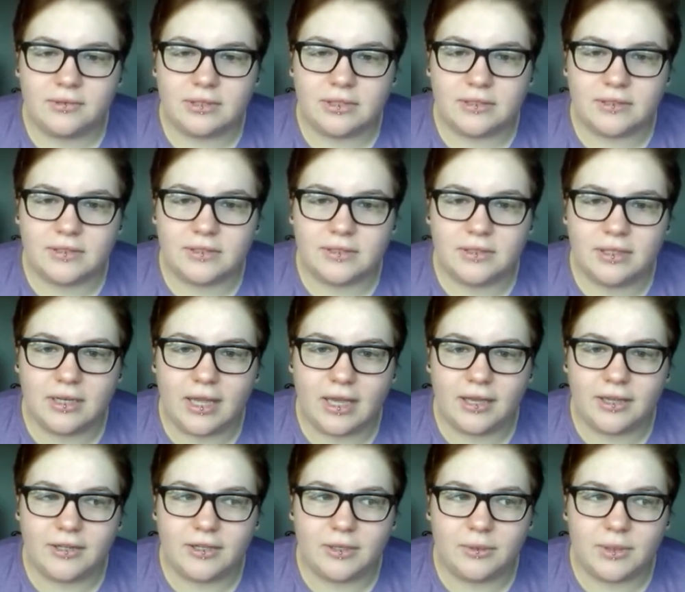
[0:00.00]
Just let
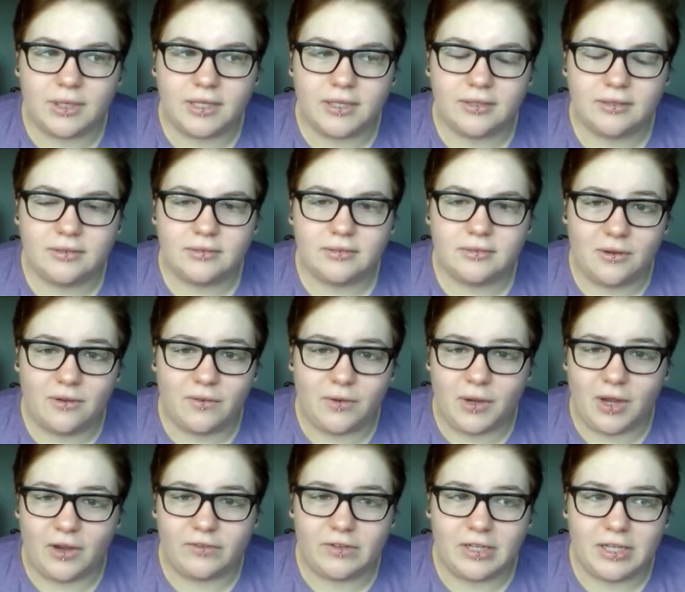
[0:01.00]
her do it. If you
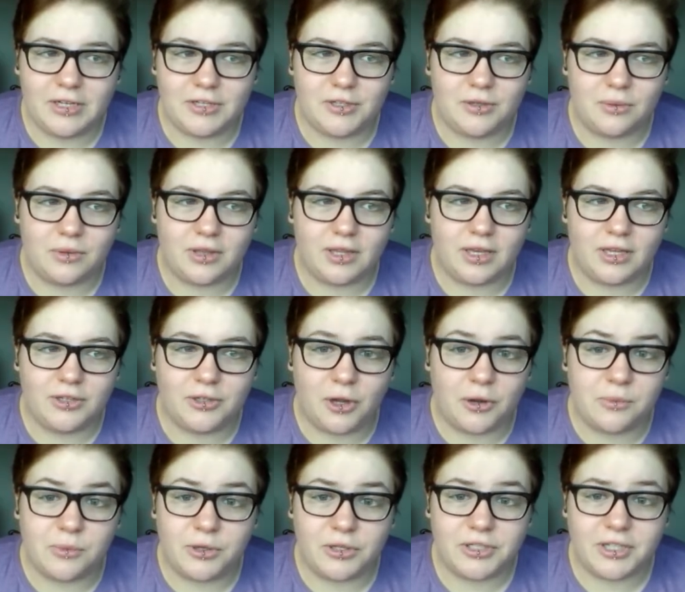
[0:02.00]
have an issue with her,
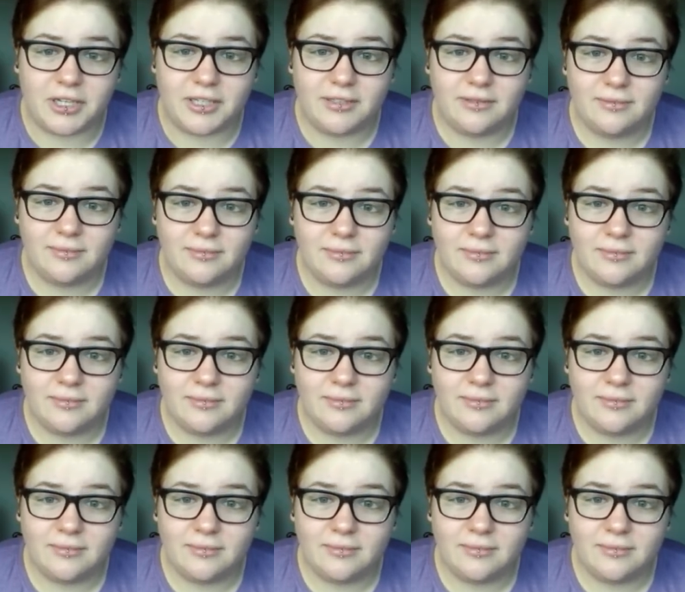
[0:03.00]
don't watch her.